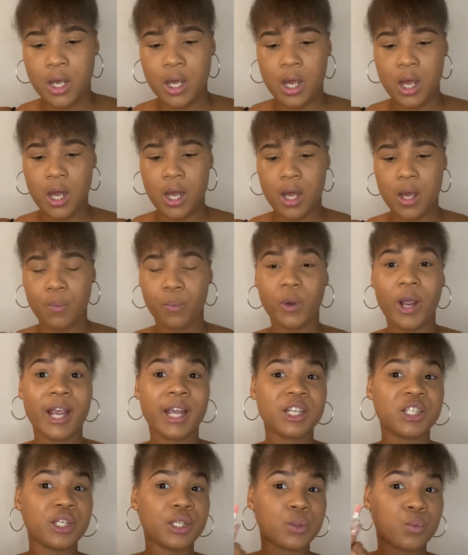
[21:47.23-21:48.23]

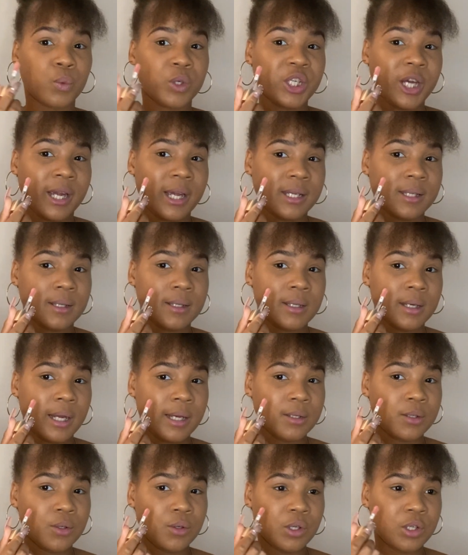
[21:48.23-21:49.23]
Which I guess is
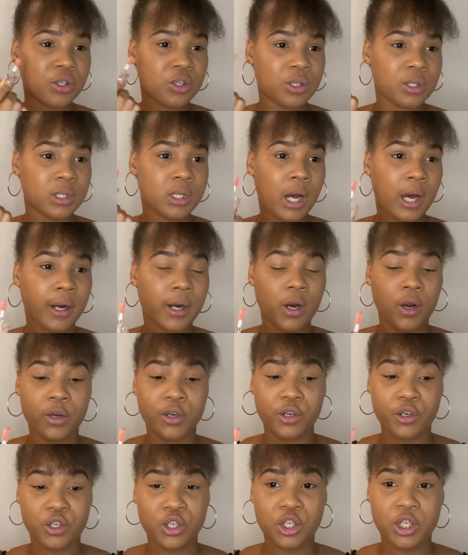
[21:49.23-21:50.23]
nice. You can just dot it on
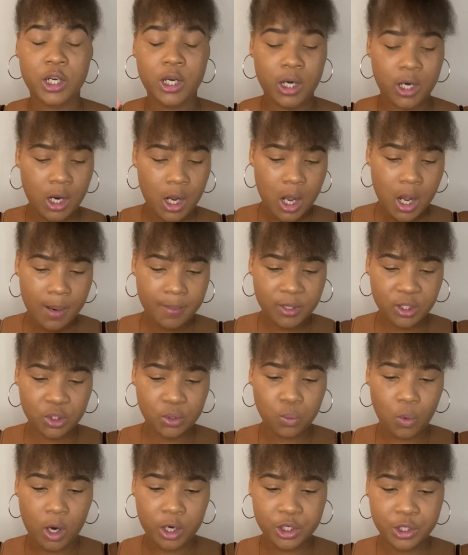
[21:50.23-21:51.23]
your cheek. I'm gonna
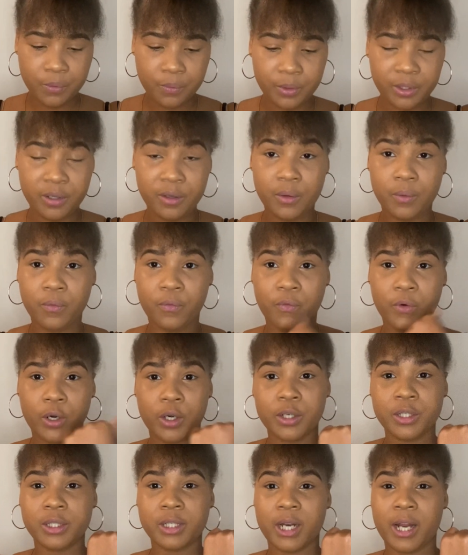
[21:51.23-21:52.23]
swatch it really
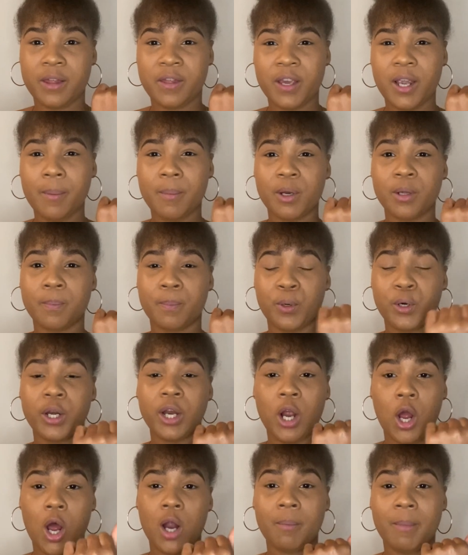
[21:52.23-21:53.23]
first, and I think I'm gonna put
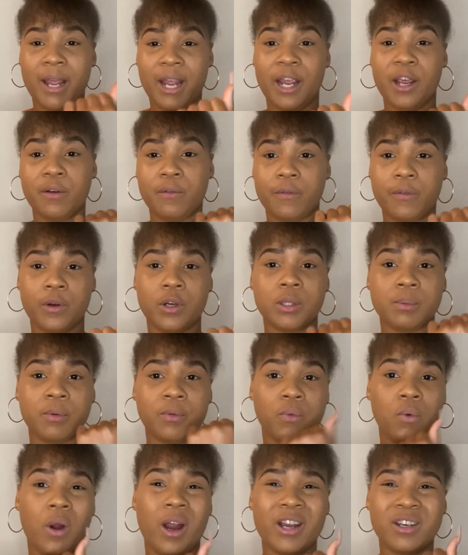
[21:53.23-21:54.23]
it on my hand first
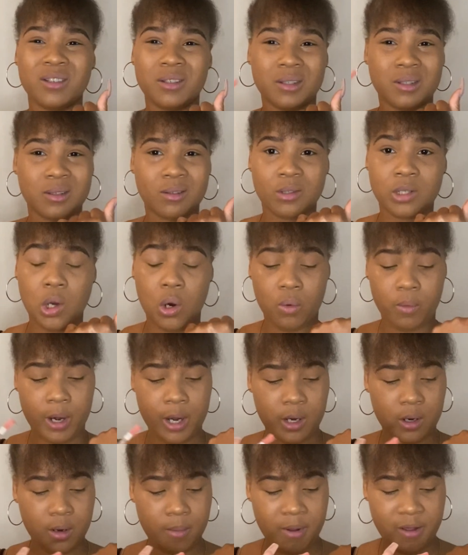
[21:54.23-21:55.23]
before I just go right
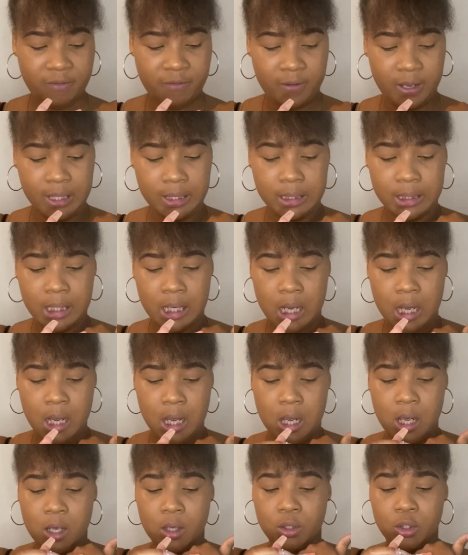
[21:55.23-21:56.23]
into my face.
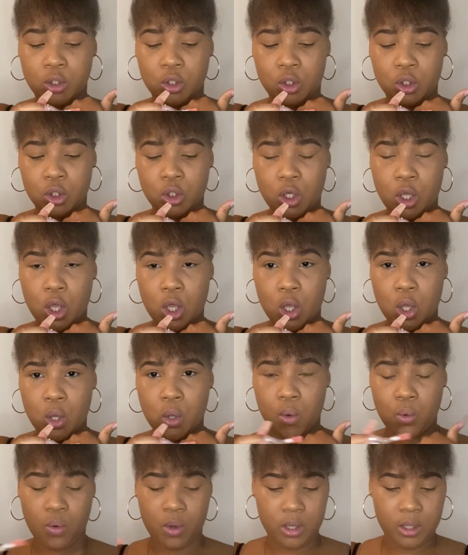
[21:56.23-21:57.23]
So
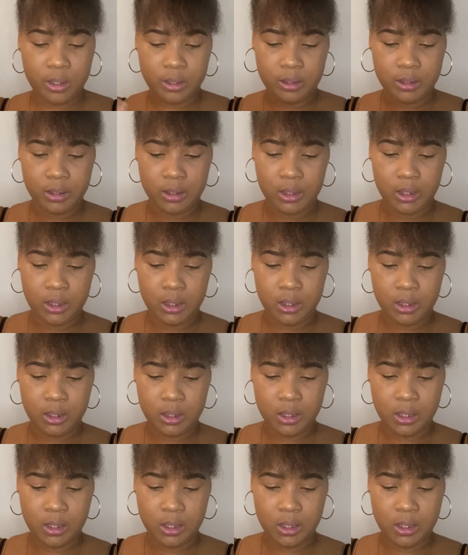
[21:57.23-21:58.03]
let's see.